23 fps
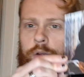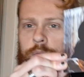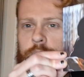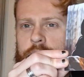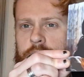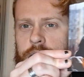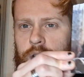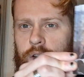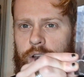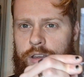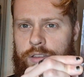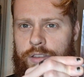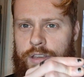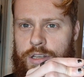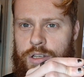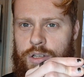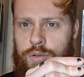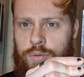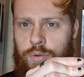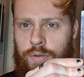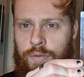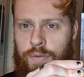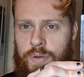really like
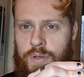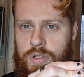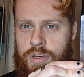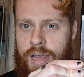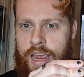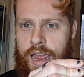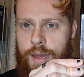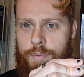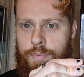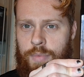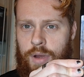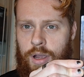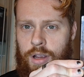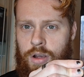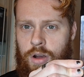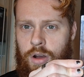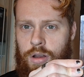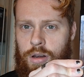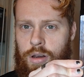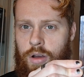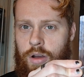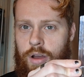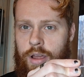this with Sam, I
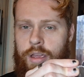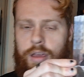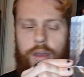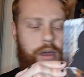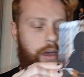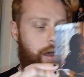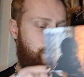can't lie,